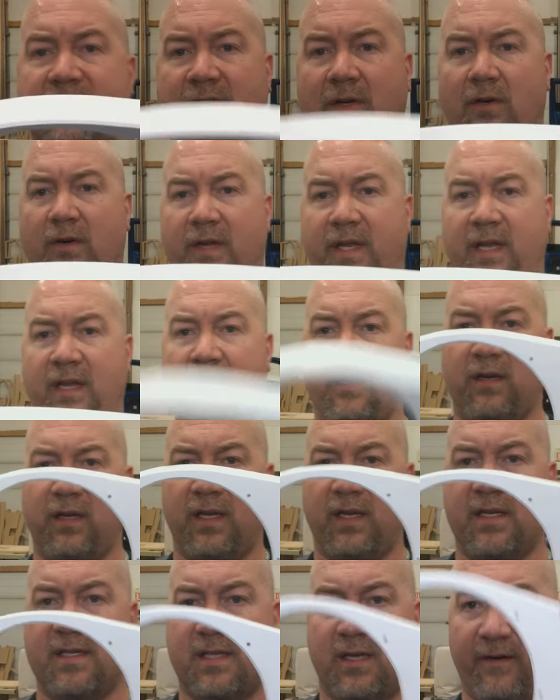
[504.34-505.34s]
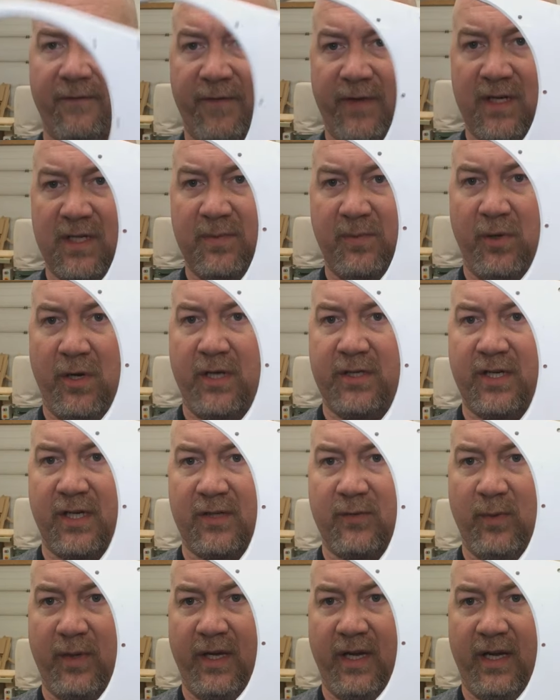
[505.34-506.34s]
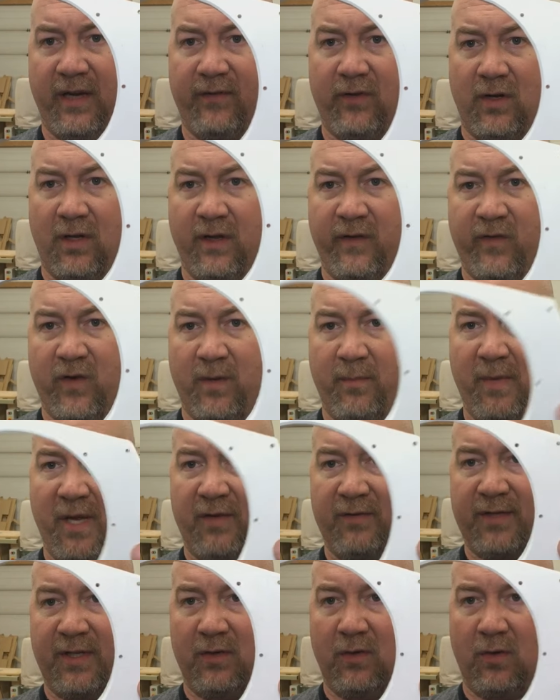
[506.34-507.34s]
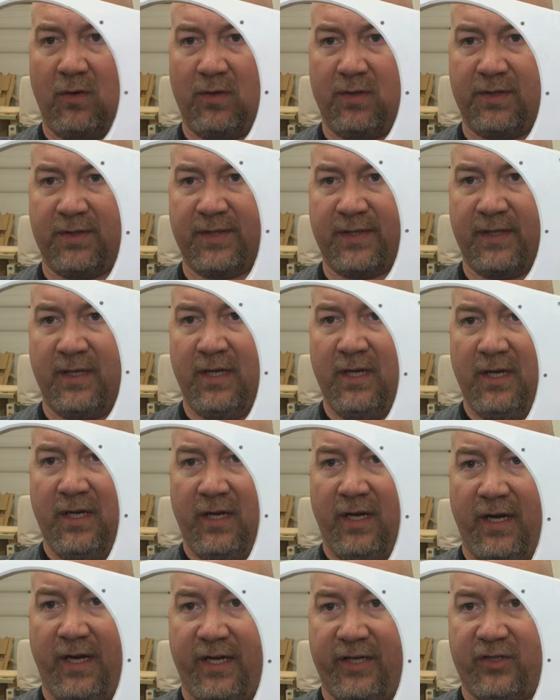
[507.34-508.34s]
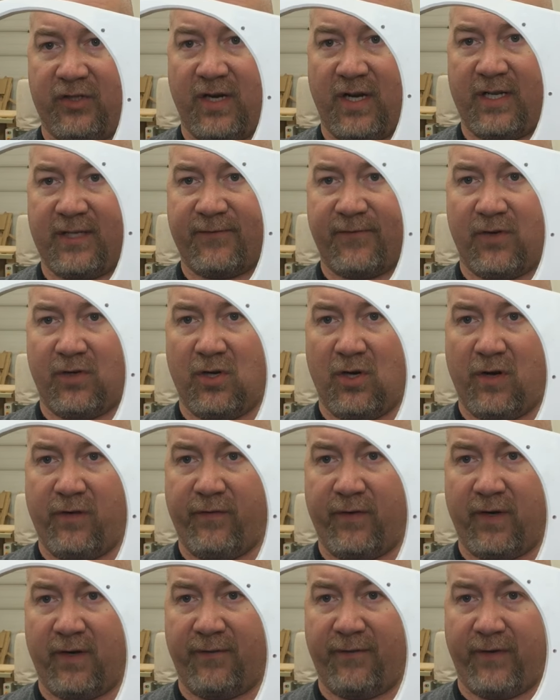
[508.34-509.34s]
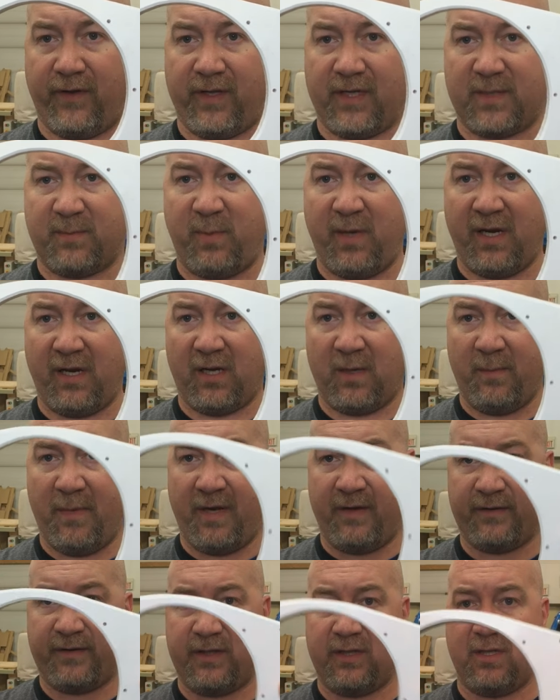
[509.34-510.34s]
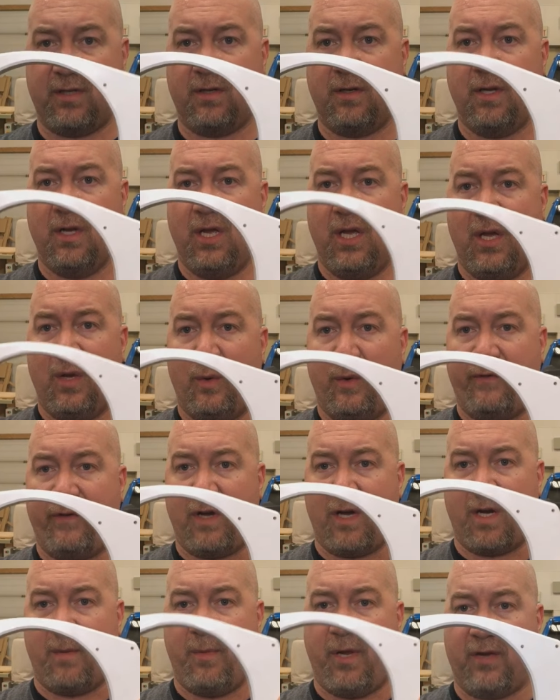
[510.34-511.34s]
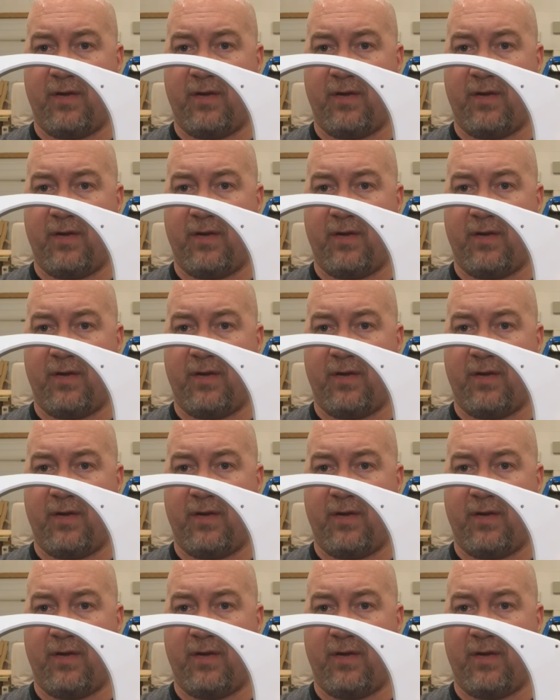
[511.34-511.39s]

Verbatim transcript: so here is our finished project. We have all of our mounting holes uh, transferred over for the speaker to mount to. We've got our